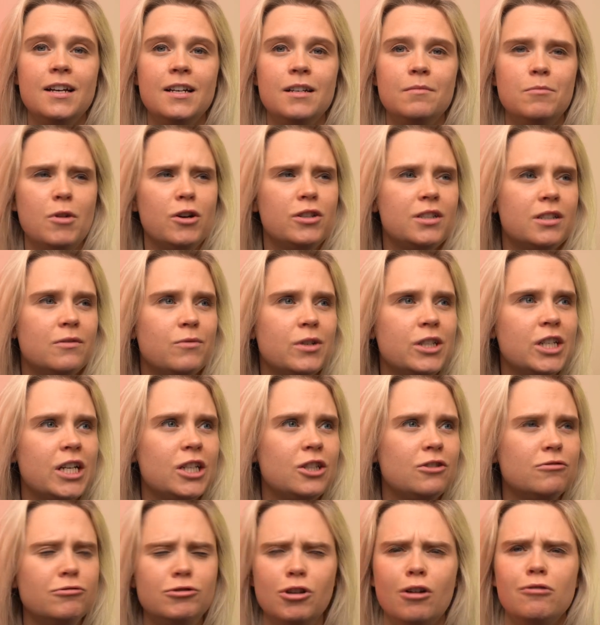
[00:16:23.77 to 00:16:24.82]
most of which I
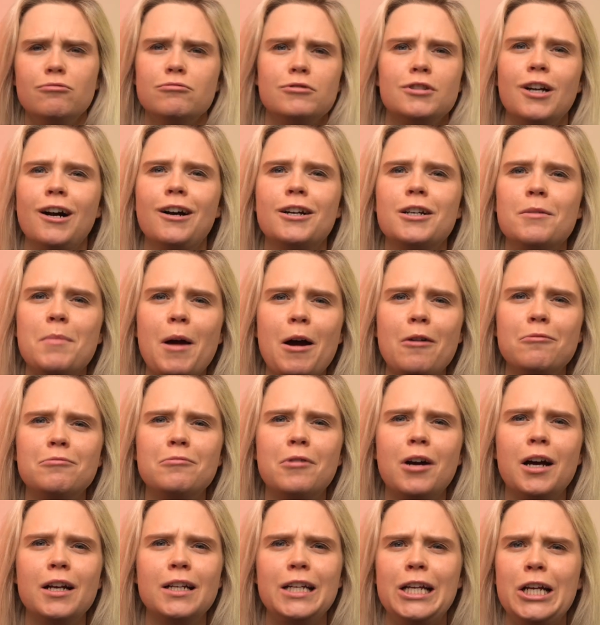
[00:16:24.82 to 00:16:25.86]
don't talk about
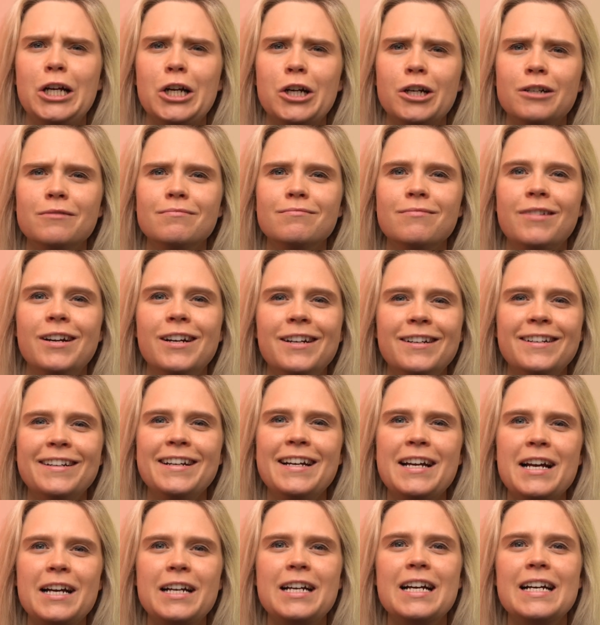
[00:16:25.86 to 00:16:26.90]
on here
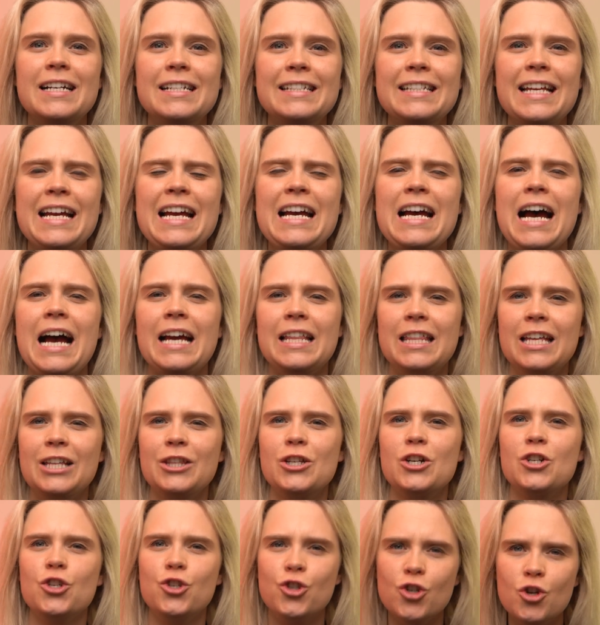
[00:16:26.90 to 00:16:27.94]
because I think
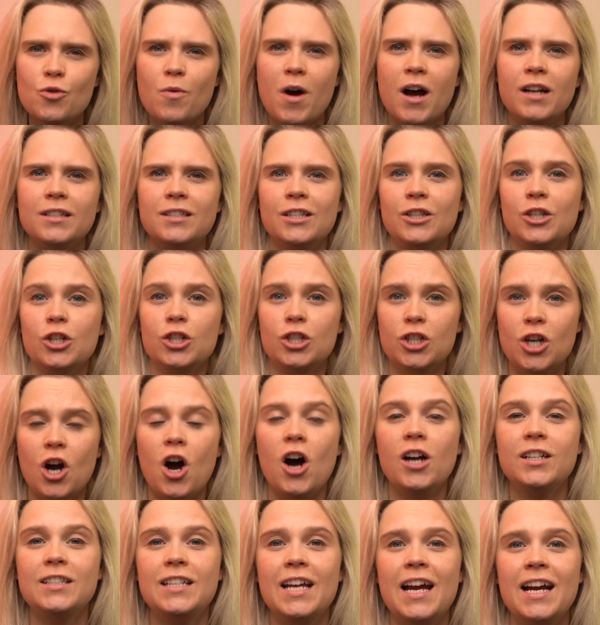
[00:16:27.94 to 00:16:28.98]
there's nuance and there's
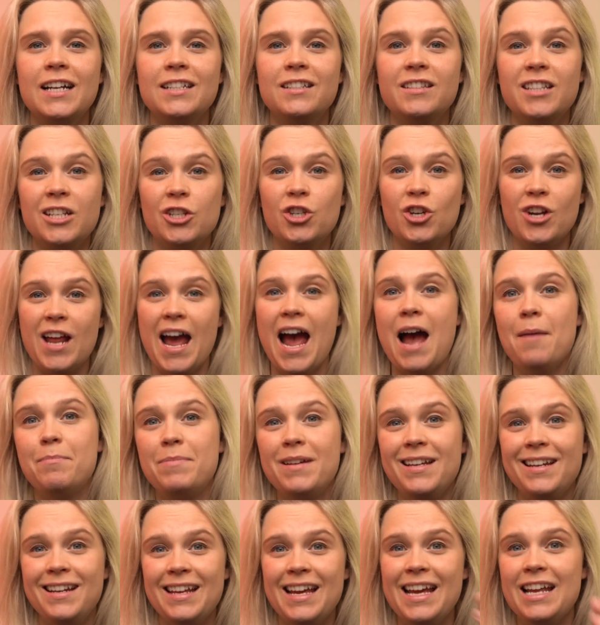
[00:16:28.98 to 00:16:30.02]
context that should
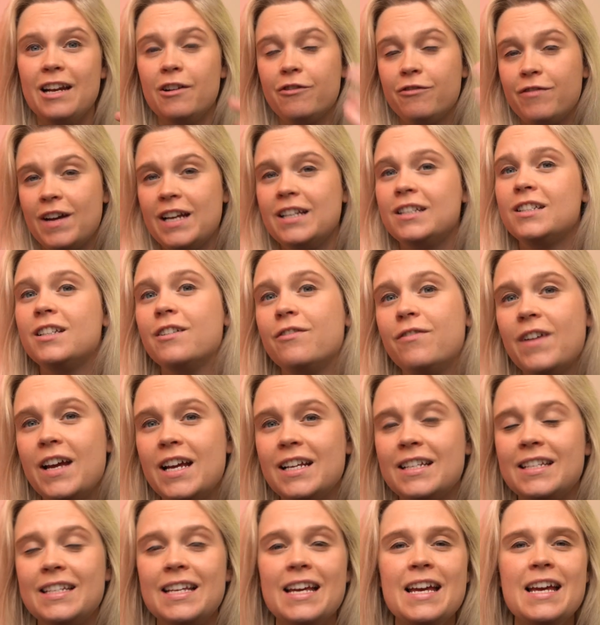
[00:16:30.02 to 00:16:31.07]
happen in a
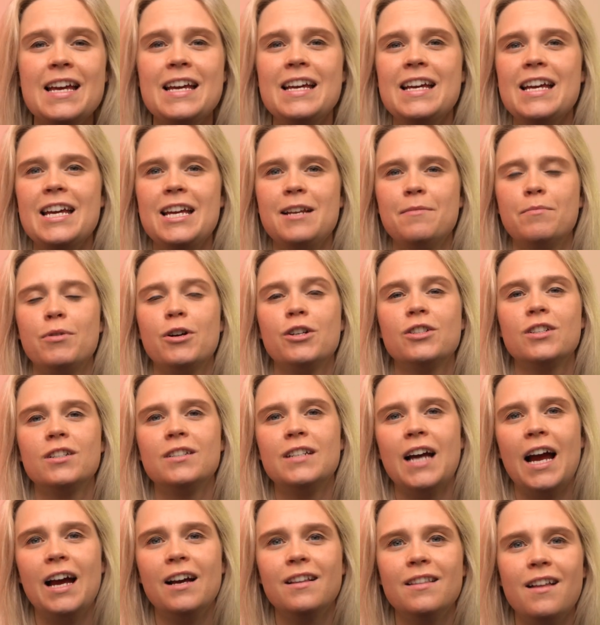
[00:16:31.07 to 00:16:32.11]
face-to-face, in-person
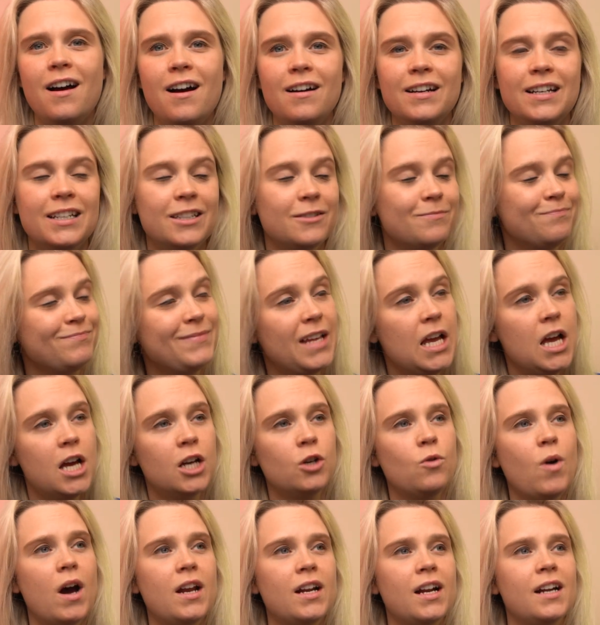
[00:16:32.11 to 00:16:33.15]
dialogue. And
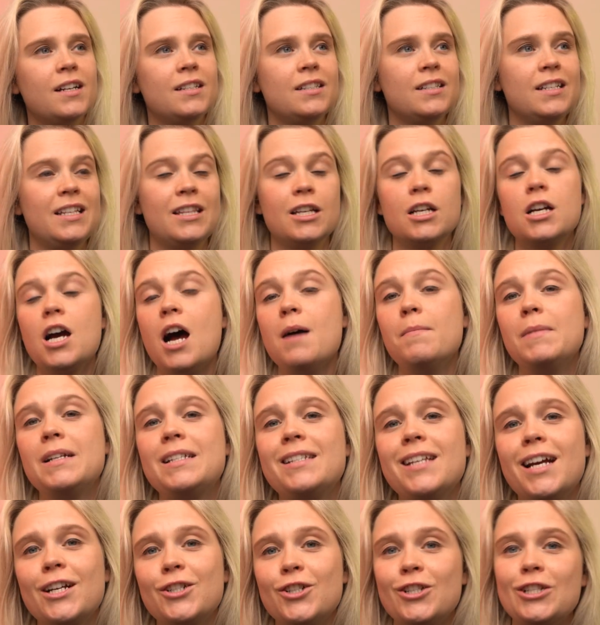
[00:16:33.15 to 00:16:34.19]
quite honestly, the comment
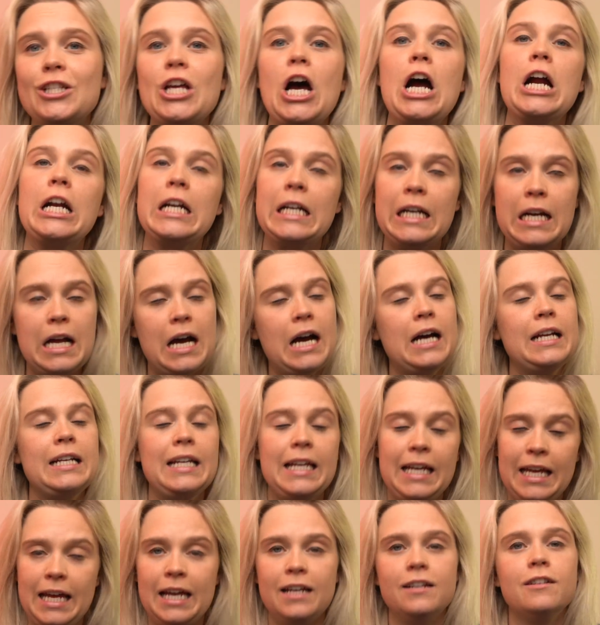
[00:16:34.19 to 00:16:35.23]
sections are not
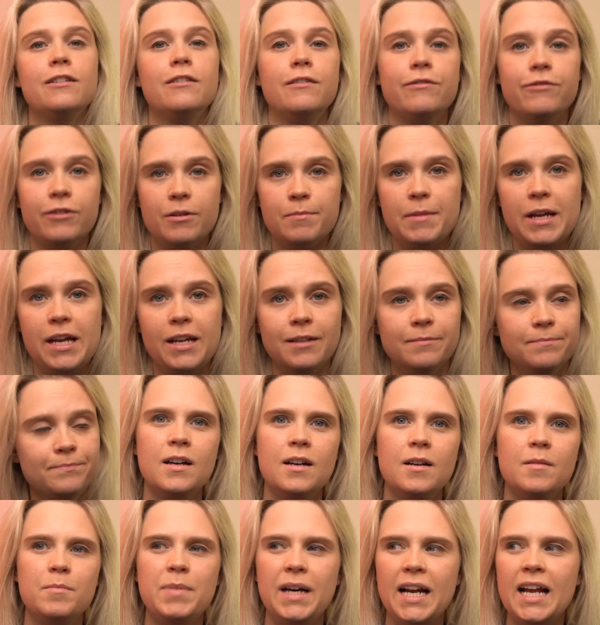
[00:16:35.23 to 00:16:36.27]
it for me.
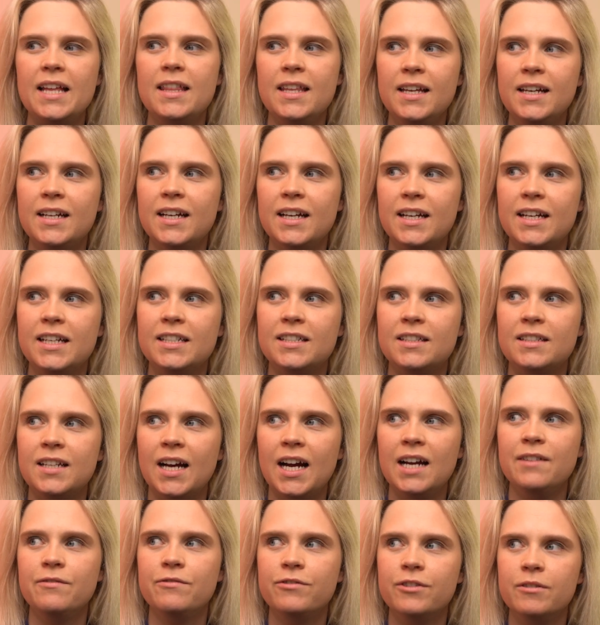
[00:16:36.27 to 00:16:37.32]
But I think it's
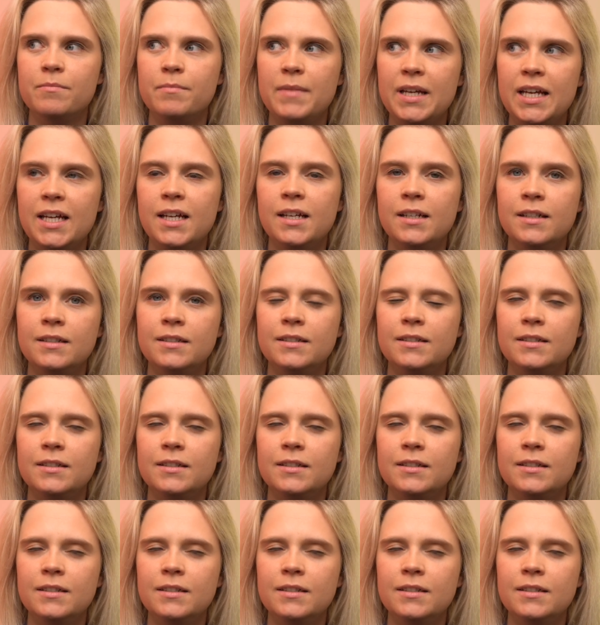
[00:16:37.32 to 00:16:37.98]
time for me